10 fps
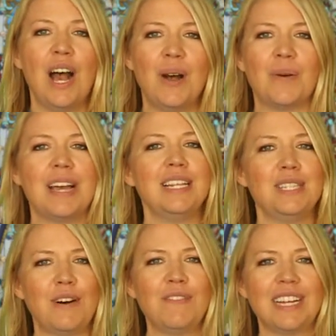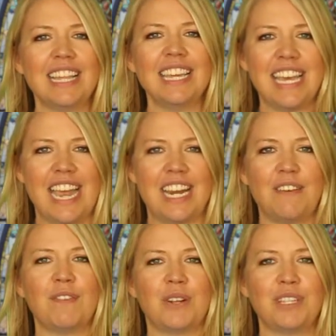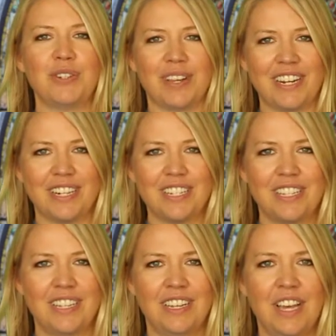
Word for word: Oh, and don't forget the candy for the treaters.